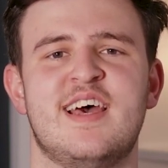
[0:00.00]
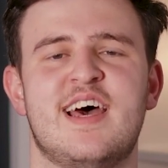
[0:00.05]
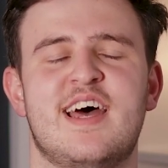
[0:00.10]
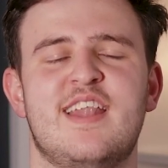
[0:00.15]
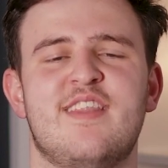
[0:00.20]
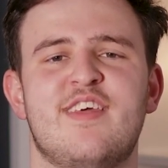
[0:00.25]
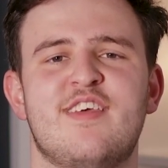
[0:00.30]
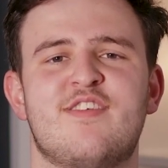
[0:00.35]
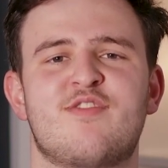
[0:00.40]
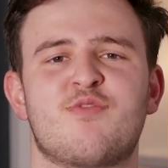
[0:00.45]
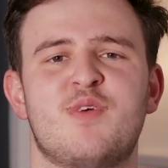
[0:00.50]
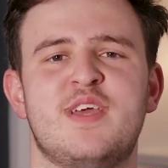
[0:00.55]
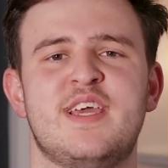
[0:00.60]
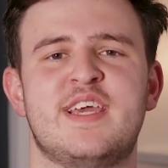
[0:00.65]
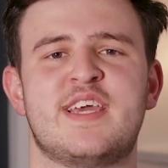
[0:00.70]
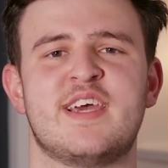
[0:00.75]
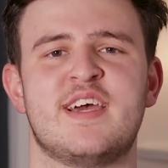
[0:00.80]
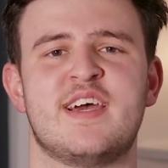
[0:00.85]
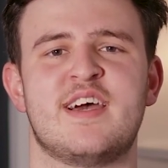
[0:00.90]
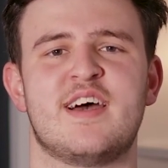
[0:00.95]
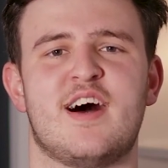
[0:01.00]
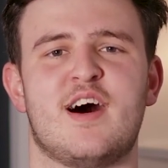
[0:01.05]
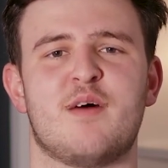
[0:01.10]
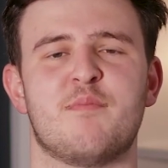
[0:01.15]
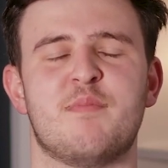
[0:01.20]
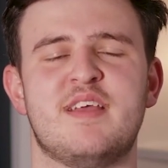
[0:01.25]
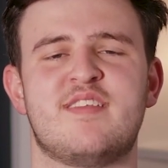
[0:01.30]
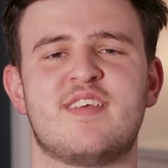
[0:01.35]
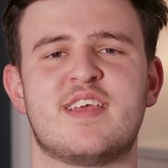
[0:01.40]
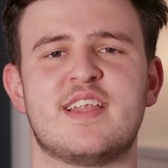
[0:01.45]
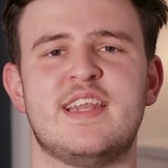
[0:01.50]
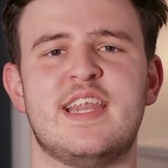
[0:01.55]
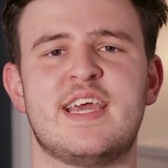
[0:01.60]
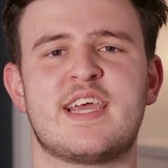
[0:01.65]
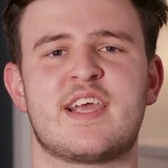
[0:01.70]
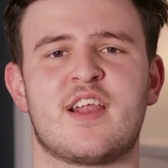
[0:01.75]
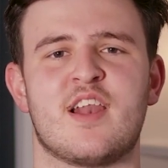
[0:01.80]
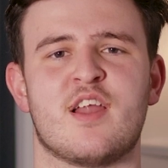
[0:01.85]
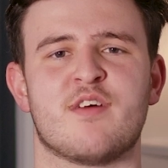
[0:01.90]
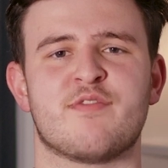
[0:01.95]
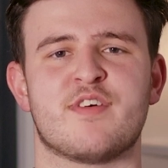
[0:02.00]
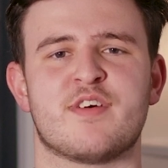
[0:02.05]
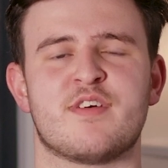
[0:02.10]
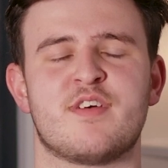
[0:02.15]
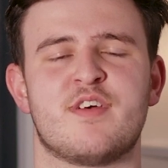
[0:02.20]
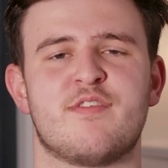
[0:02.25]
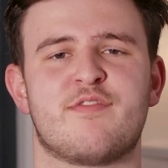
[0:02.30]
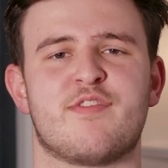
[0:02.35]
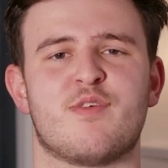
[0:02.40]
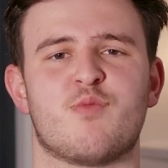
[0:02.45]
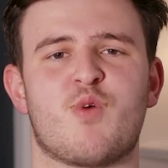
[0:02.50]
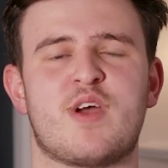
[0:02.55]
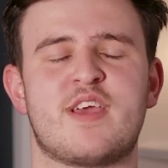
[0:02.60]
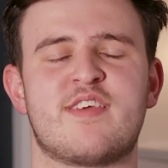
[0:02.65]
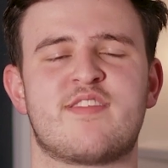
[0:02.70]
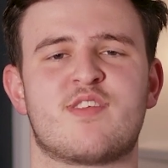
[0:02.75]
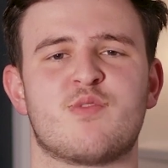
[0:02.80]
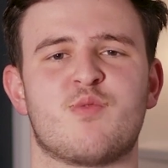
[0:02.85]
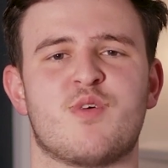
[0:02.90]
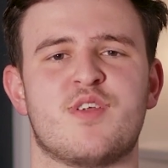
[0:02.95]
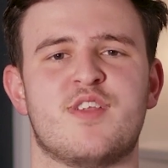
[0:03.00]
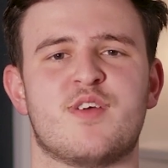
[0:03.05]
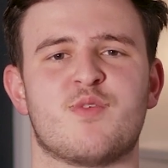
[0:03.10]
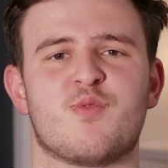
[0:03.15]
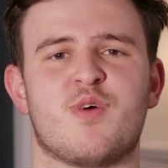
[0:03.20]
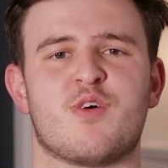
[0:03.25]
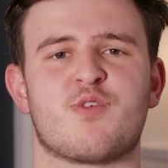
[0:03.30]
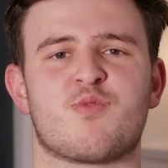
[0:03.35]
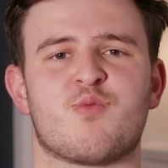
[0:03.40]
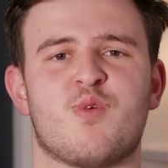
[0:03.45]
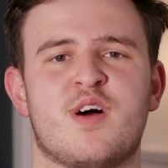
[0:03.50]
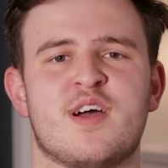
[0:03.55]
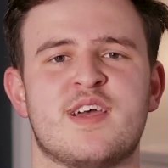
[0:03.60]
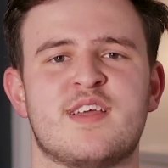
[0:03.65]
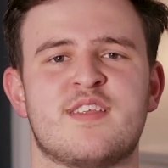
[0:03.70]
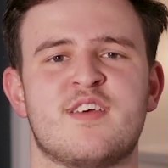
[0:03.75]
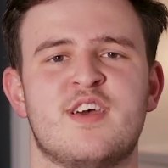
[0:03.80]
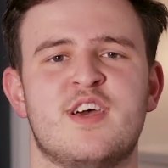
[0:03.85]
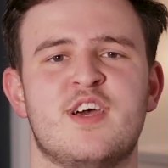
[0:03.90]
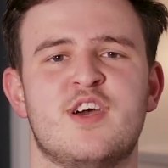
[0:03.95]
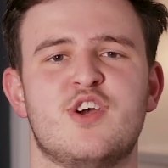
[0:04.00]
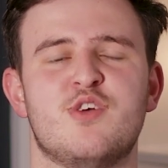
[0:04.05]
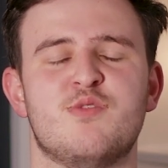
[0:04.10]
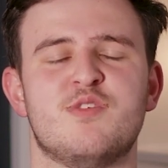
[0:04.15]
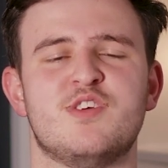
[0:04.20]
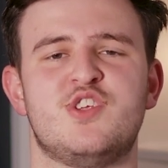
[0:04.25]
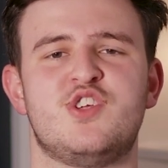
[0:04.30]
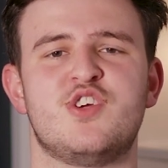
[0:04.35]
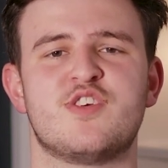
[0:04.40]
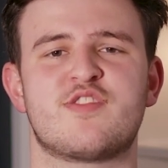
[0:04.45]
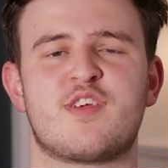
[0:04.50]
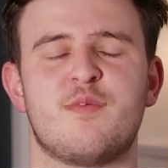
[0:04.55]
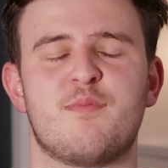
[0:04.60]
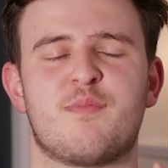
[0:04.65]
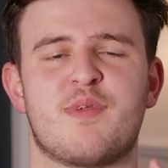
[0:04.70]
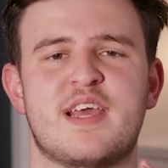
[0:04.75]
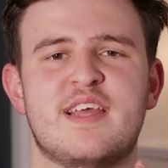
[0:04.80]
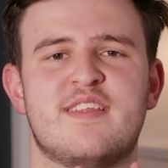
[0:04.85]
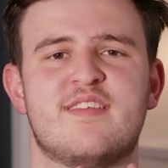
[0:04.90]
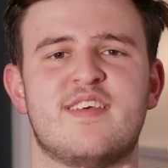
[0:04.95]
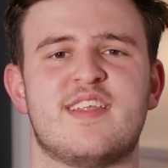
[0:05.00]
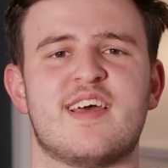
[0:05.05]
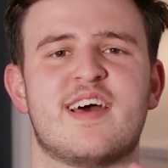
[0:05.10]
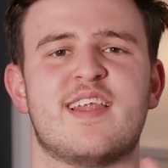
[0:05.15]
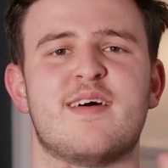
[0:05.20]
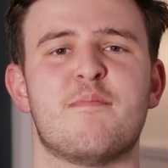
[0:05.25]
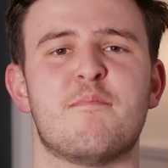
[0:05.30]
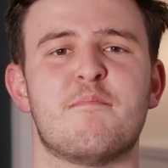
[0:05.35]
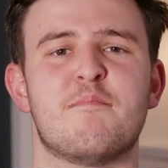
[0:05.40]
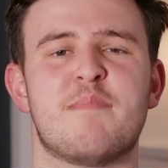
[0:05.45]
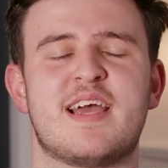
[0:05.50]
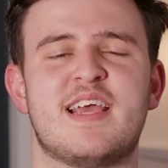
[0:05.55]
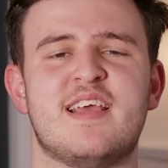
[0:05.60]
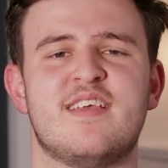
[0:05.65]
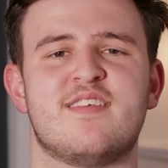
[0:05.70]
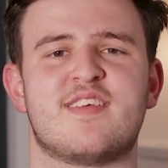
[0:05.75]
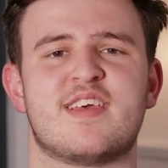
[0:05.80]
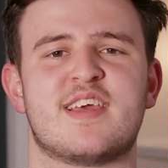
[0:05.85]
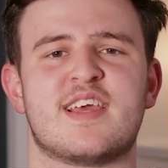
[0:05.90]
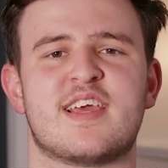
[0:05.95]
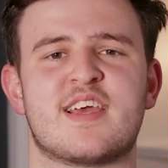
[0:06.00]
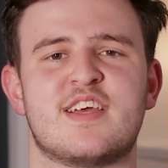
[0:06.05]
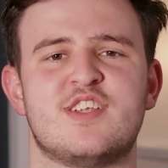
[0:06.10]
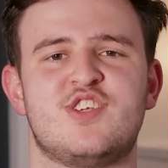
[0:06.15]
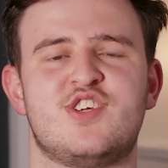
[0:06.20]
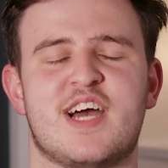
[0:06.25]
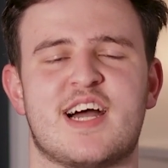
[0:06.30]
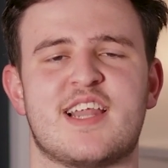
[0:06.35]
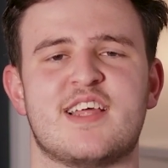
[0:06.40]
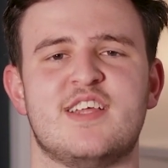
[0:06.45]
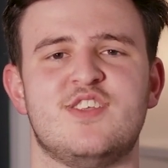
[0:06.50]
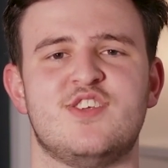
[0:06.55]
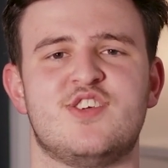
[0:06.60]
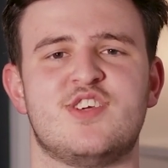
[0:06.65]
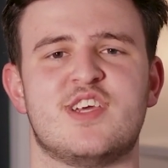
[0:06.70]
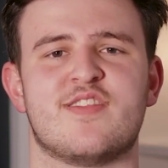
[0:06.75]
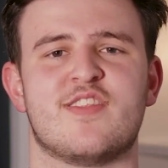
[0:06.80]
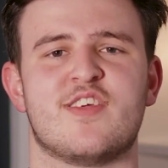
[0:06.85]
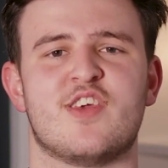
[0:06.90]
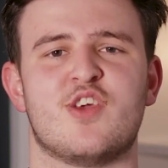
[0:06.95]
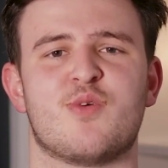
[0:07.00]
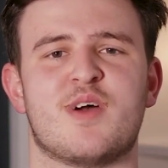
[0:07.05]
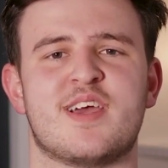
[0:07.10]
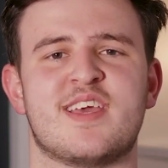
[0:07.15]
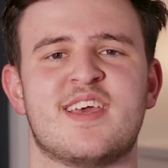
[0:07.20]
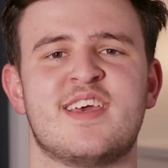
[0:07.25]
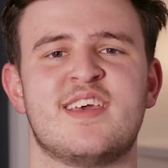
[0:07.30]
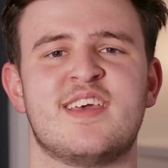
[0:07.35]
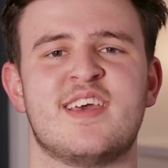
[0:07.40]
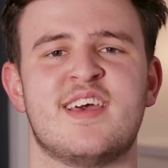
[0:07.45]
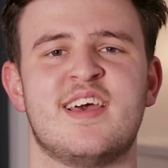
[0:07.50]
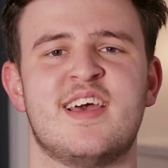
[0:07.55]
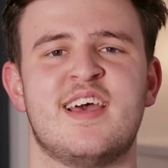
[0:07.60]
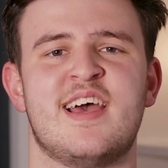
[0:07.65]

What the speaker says: And this week, I'm meeting Nick Glover from Waste to Wonder Worldwide, who has just completed an amazing challenge in the UAE.